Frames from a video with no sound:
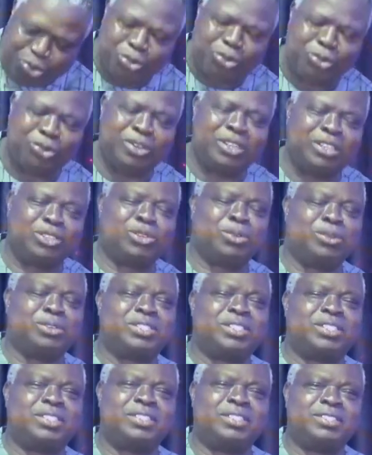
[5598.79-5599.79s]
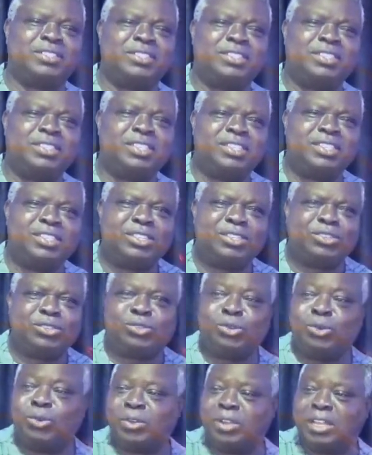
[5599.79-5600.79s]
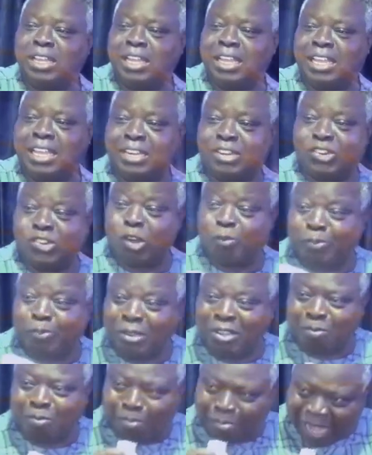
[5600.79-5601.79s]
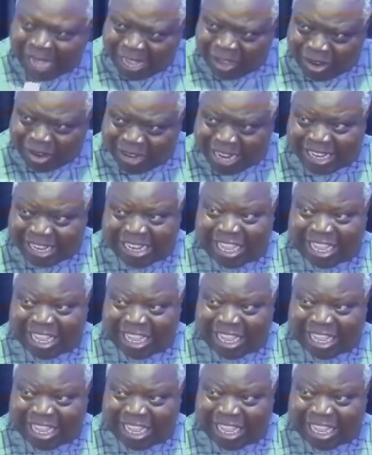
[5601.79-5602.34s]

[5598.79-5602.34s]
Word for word: the church. So he dropped it by already.